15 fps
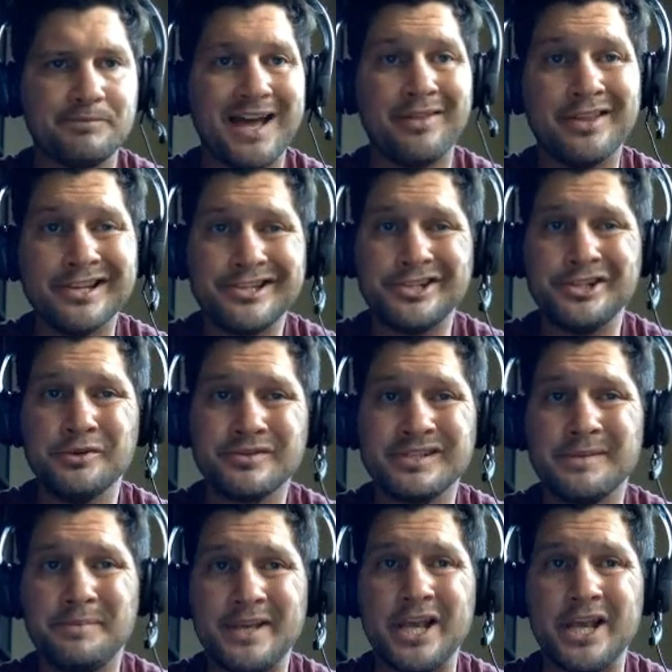Now, this used
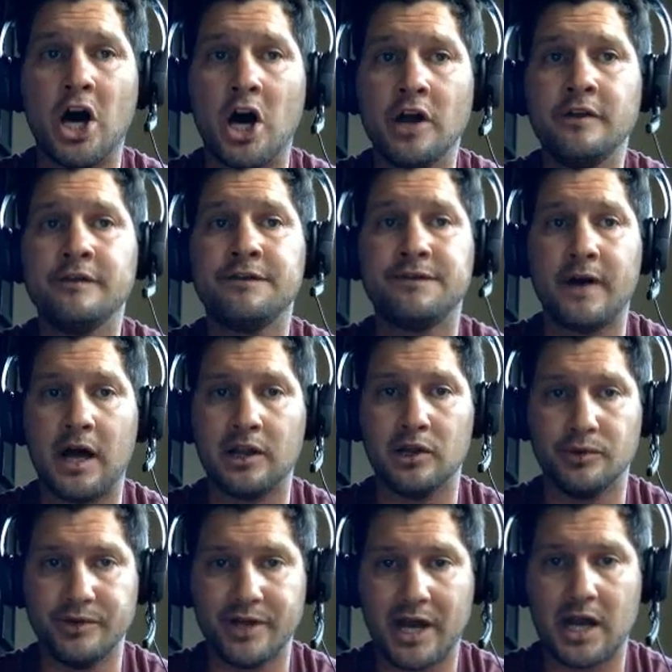to be
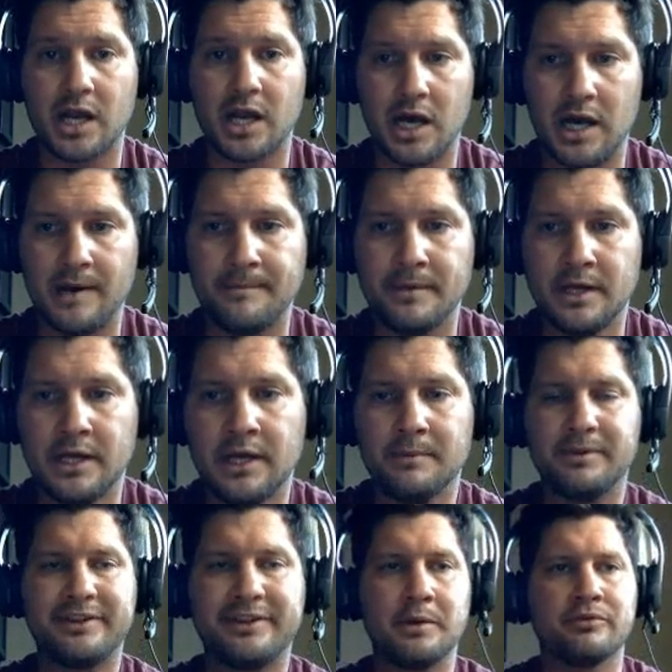unfollow.com,
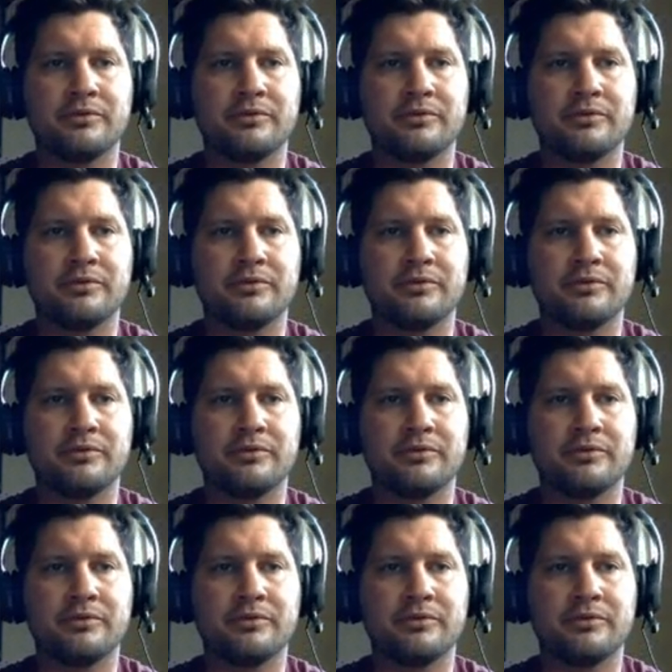but they were